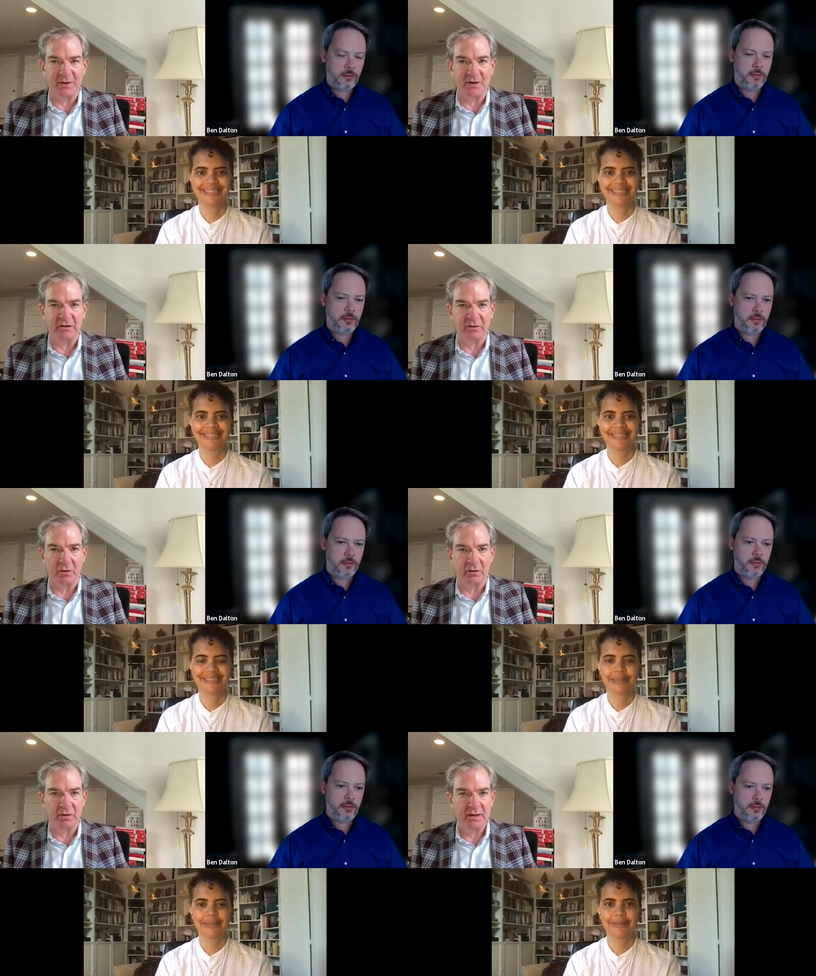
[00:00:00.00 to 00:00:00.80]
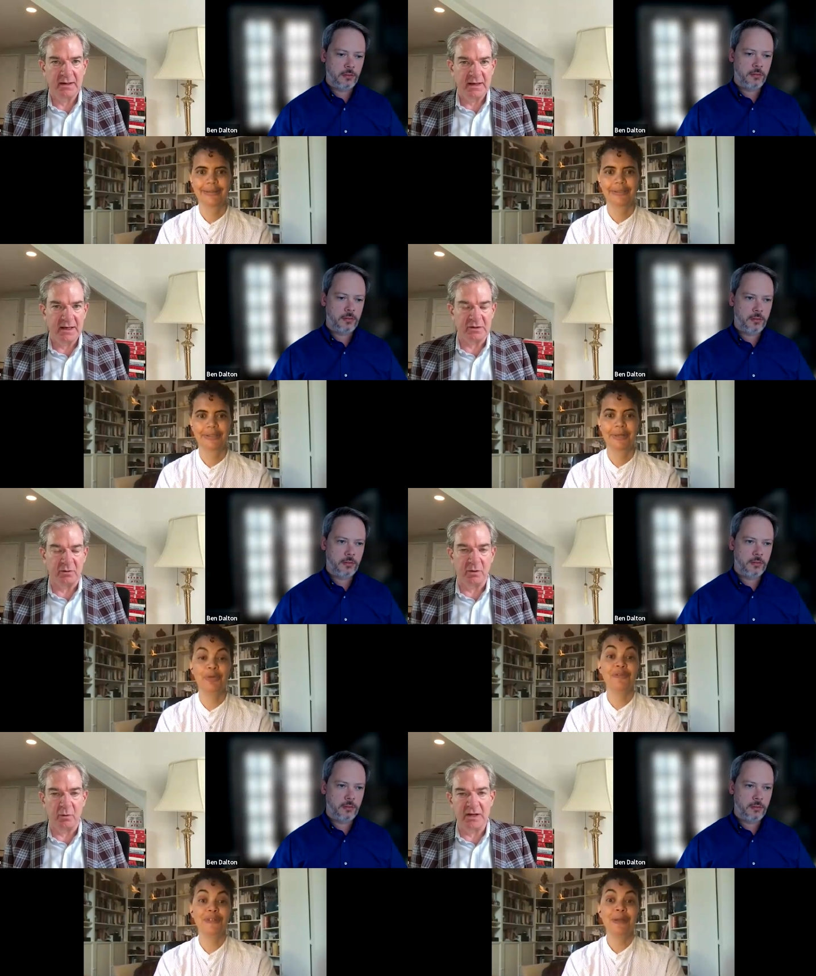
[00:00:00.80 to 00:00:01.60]
Speaker 1: I mean is there
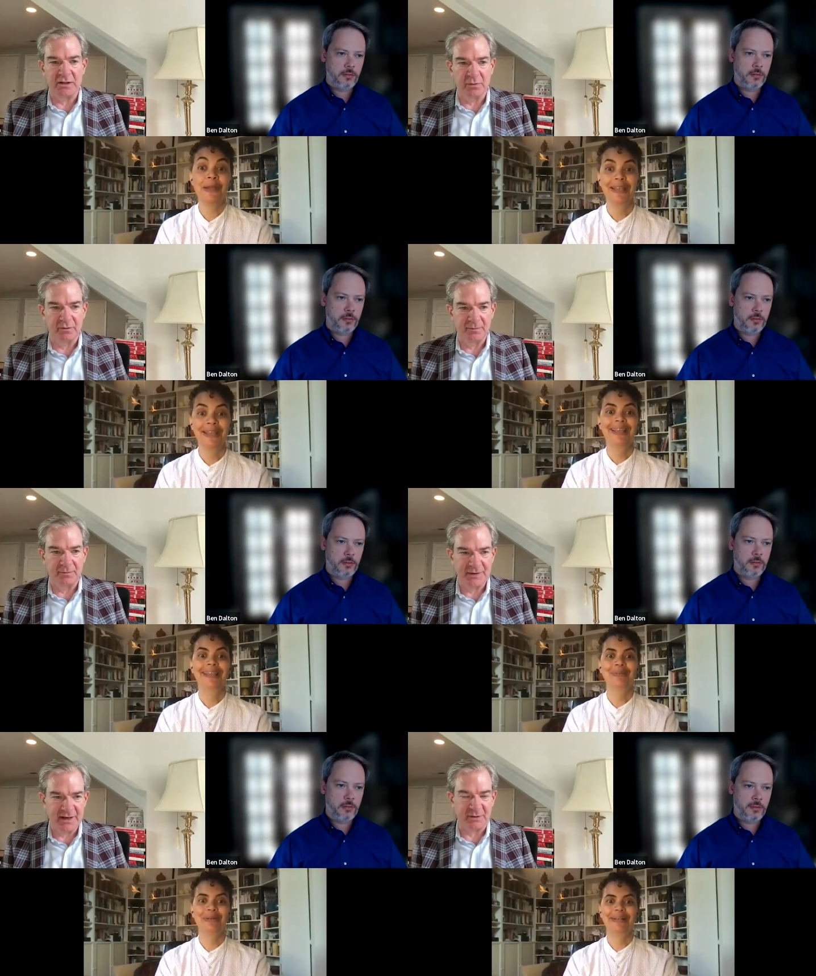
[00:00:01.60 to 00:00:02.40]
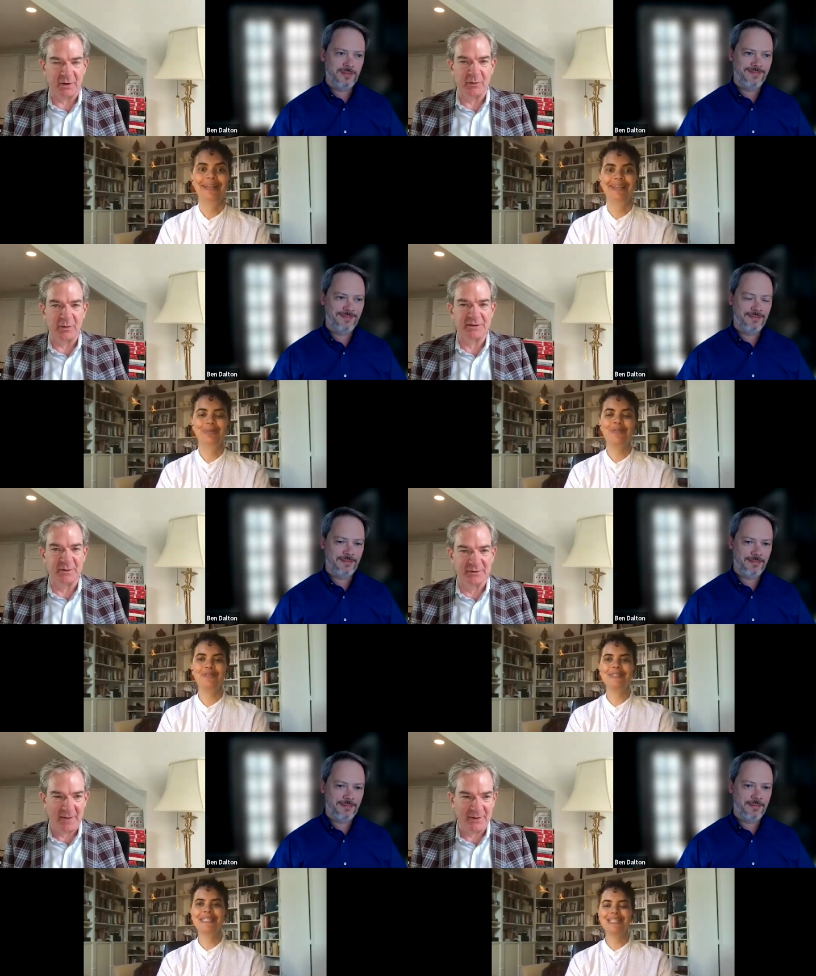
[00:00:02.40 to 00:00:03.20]
is there? Is there a, is there a
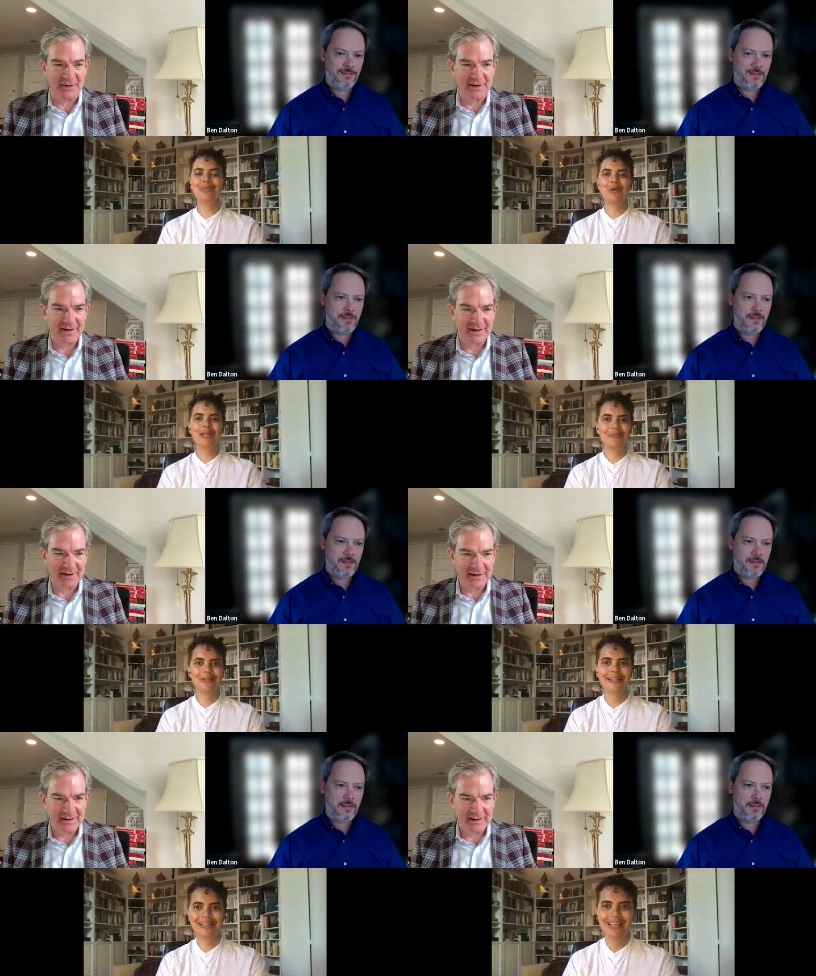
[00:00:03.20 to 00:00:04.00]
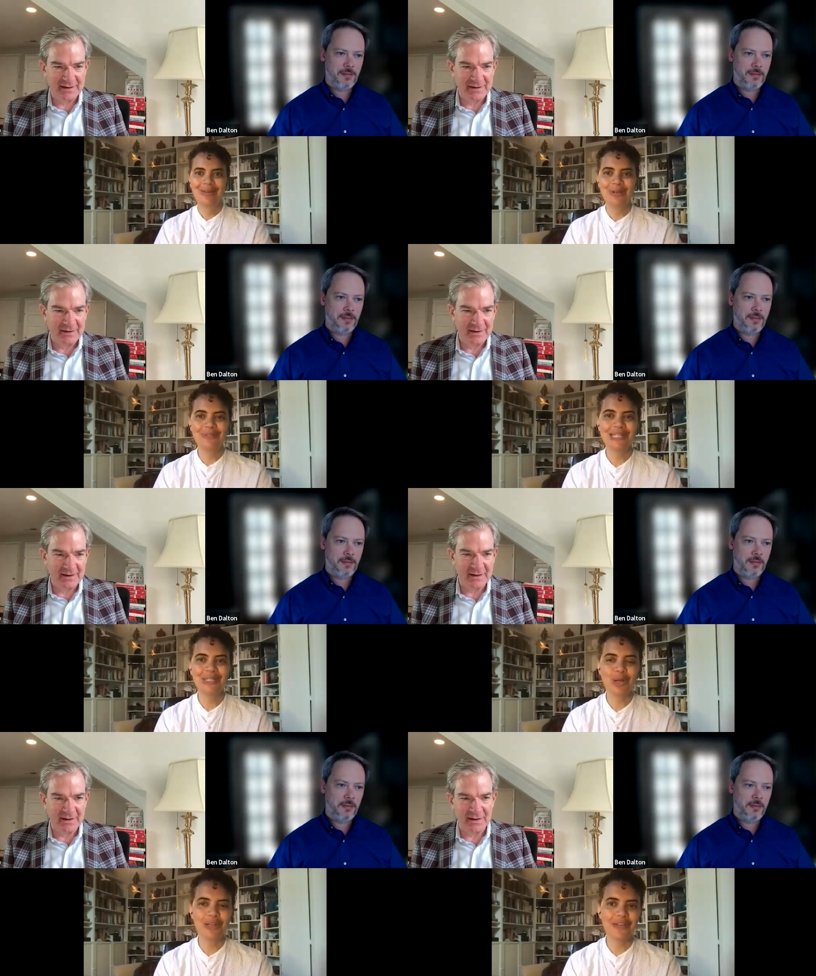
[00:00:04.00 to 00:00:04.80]
reasonable number 20,
Speaker 2: we've
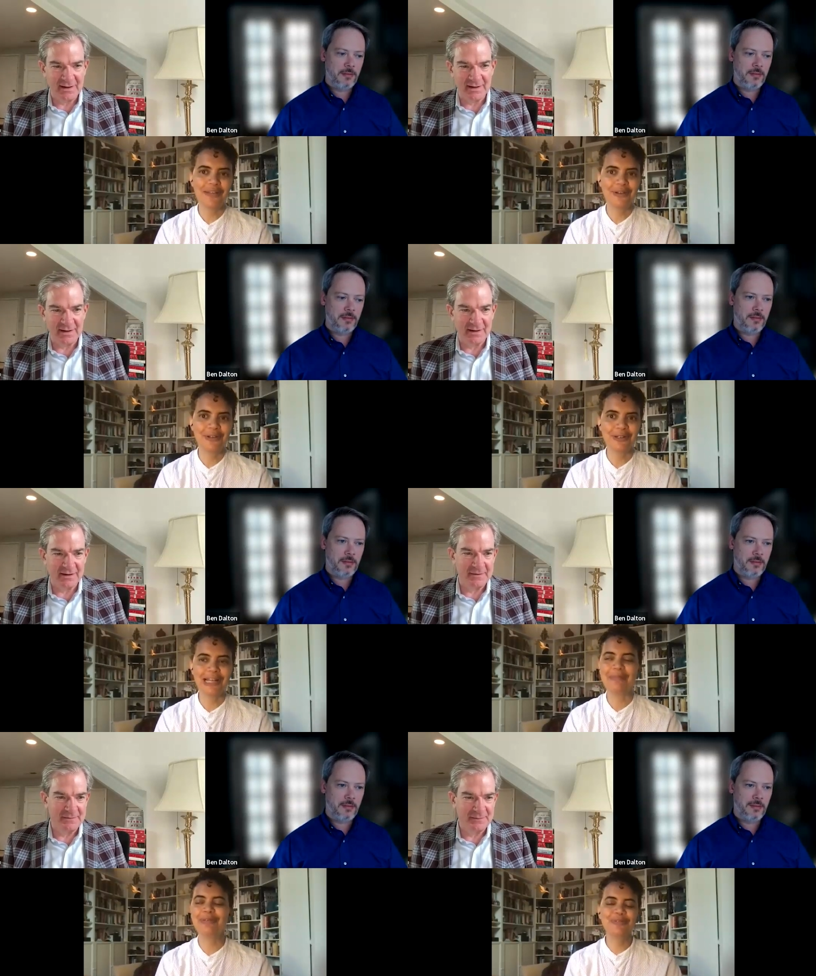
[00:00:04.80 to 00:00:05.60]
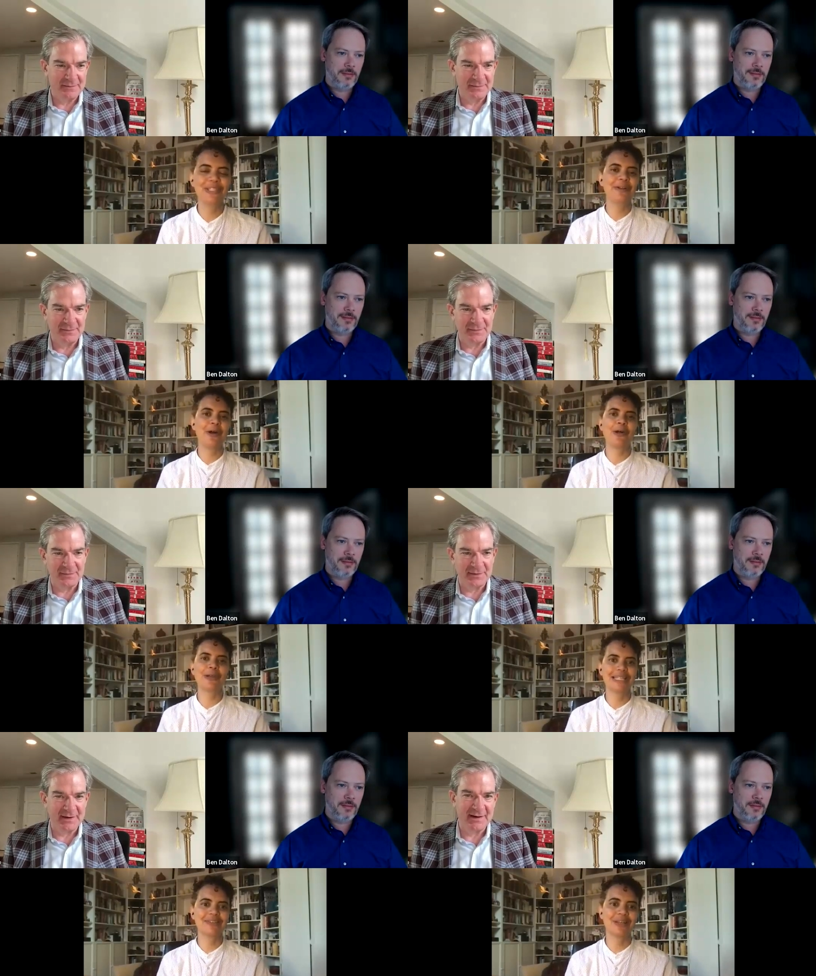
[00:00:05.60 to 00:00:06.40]
seen 2500 I mean we've seen
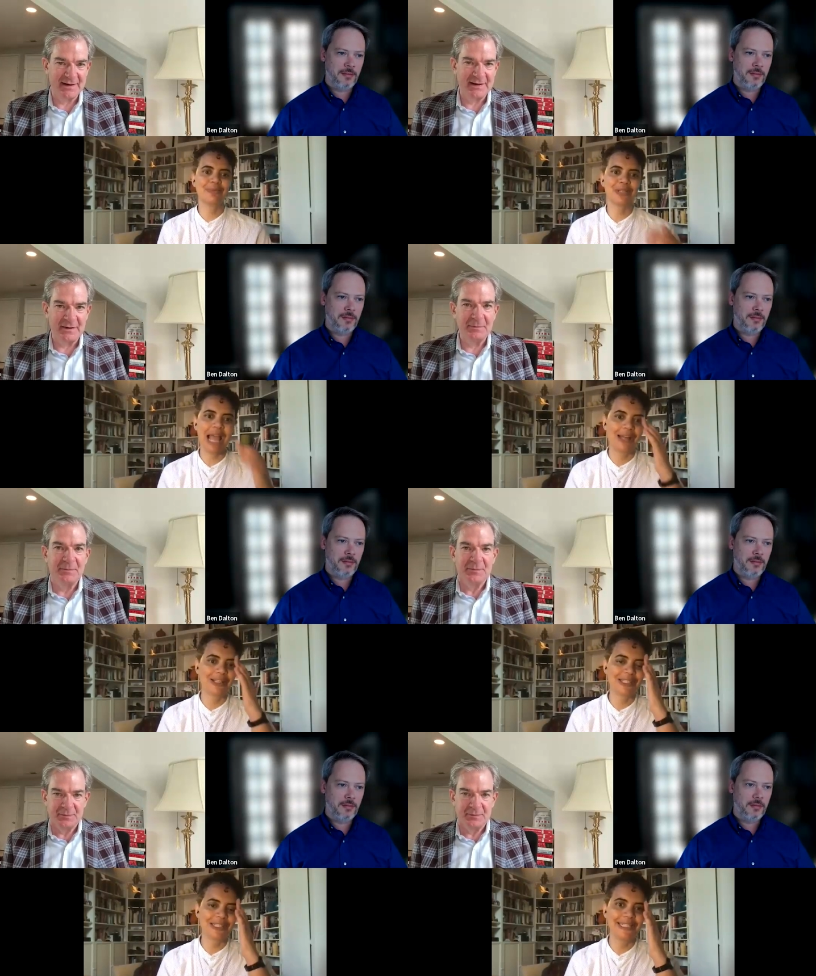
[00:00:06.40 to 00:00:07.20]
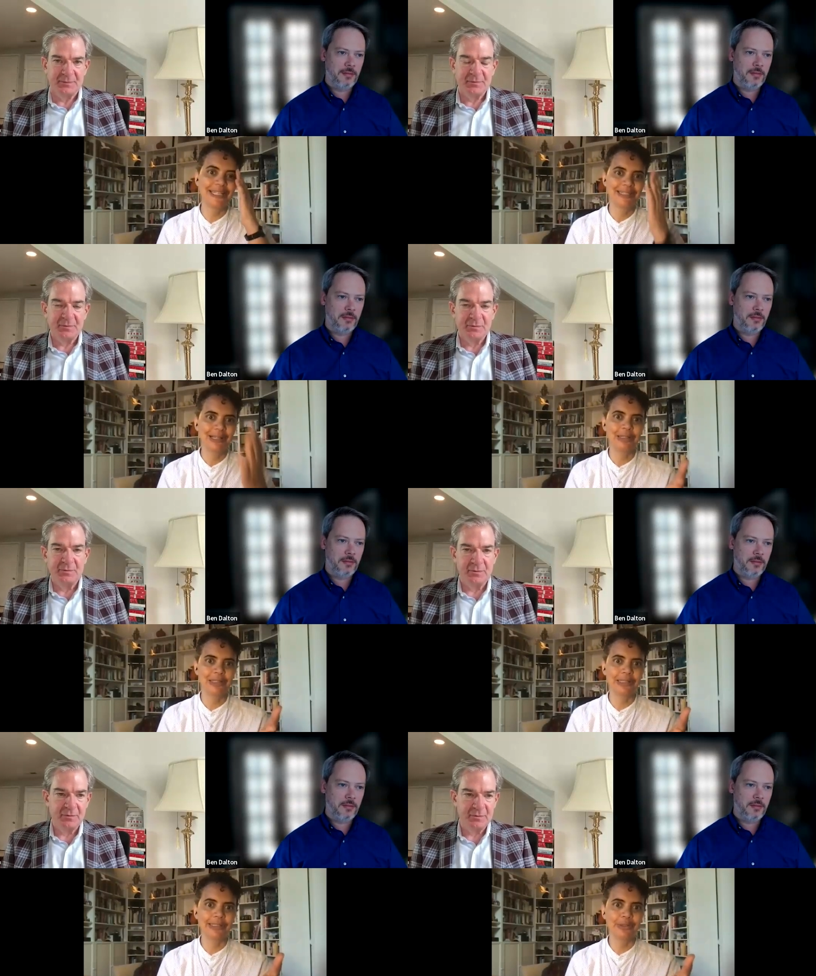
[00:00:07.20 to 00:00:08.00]
all kinds of numbers honestly
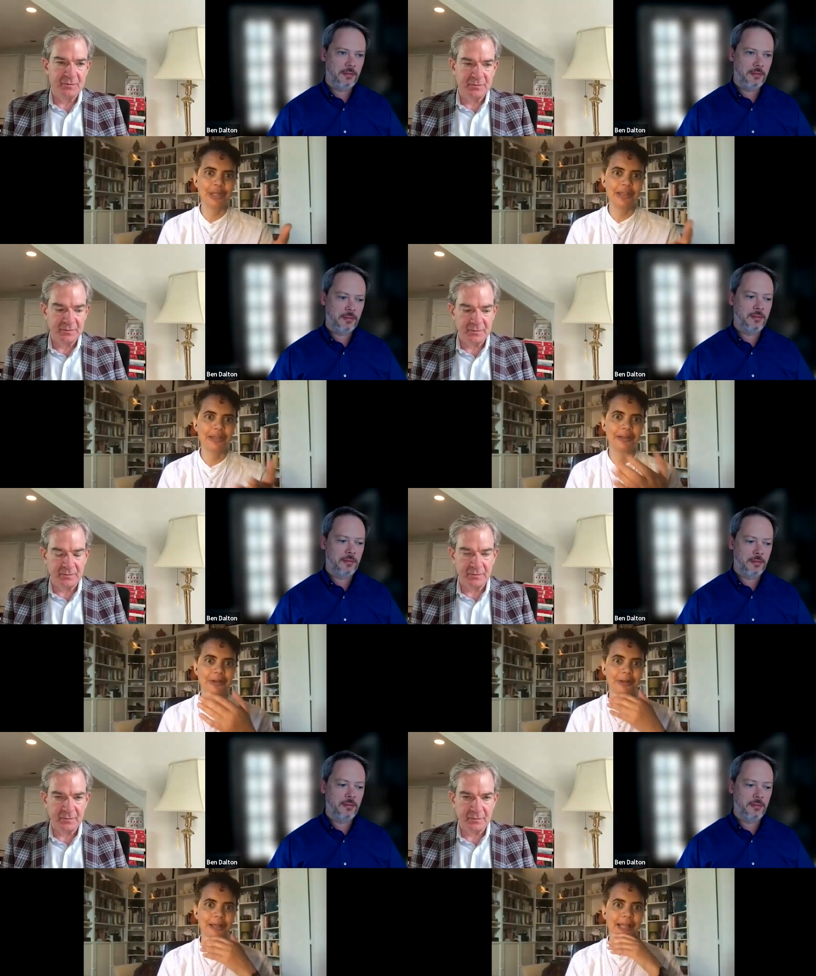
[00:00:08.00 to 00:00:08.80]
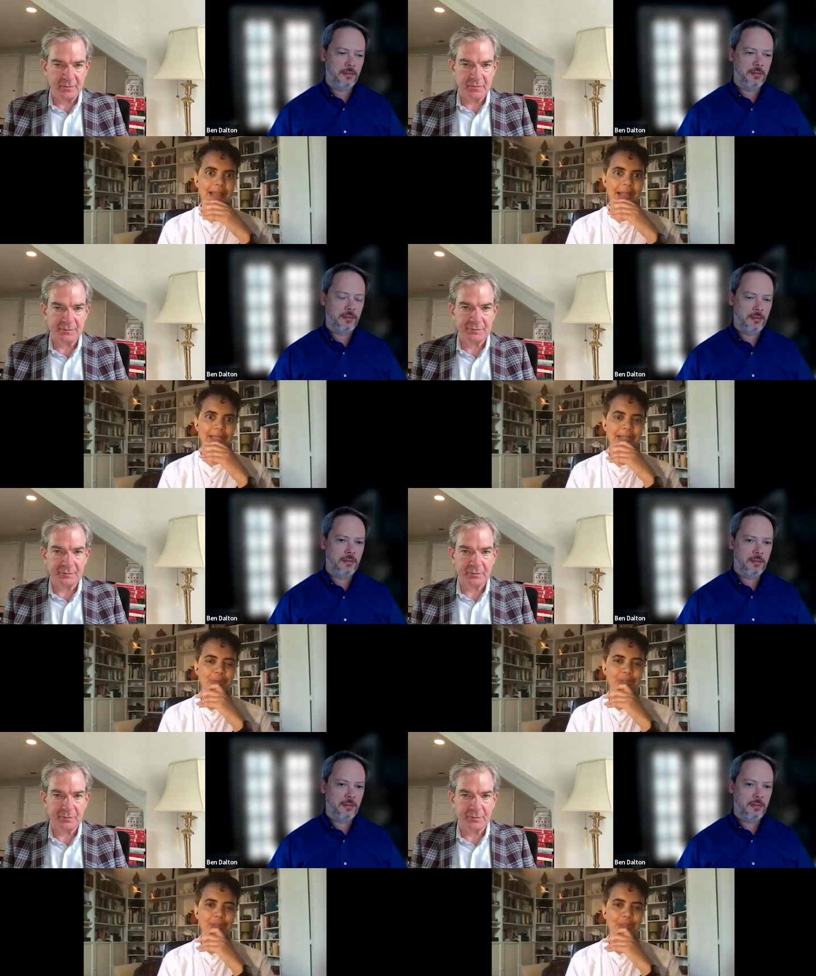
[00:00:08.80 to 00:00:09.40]
you saw that the other day I mean it